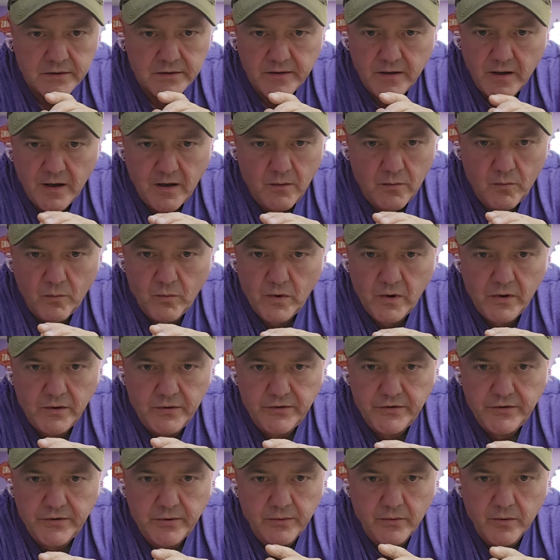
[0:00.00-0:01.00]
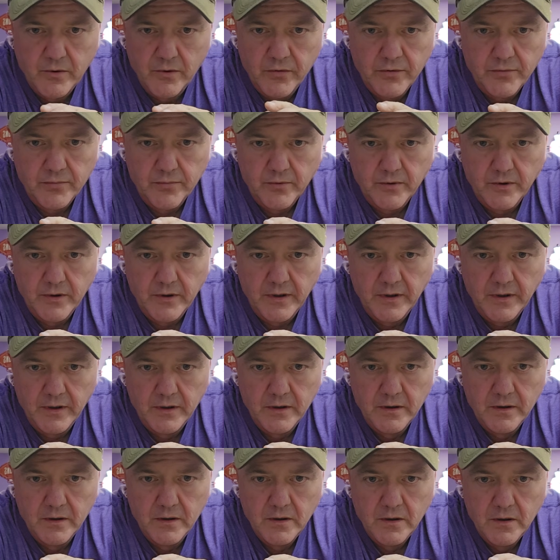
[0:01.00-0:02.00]
It's not 1, 2, or 3.
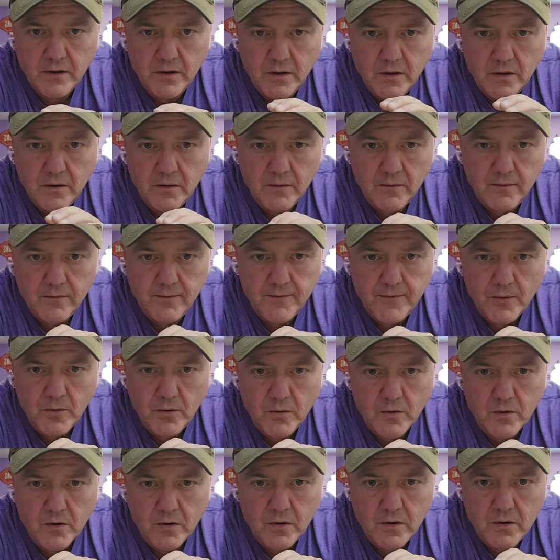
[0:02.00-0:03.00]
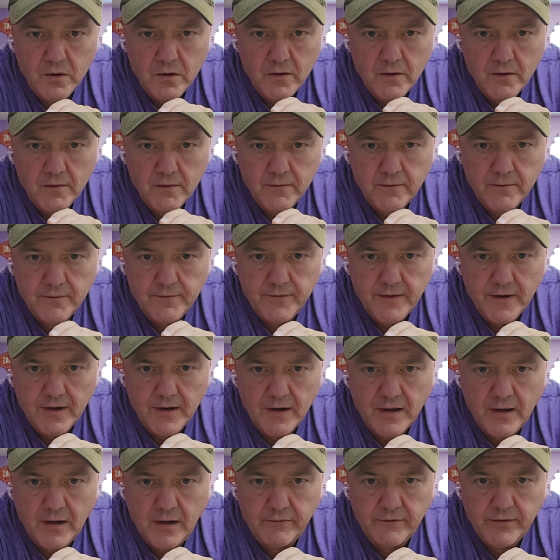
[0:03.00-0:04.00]
4,
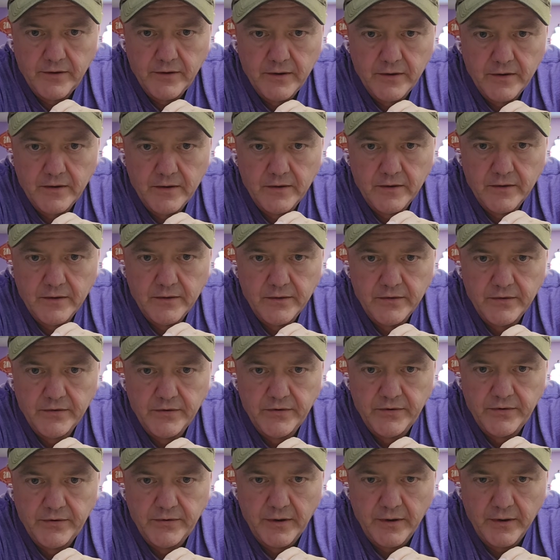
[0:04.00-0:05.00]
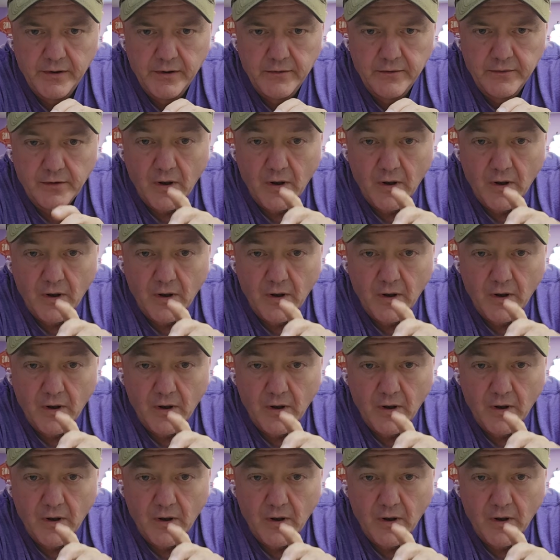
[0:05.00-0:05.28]
5, 6.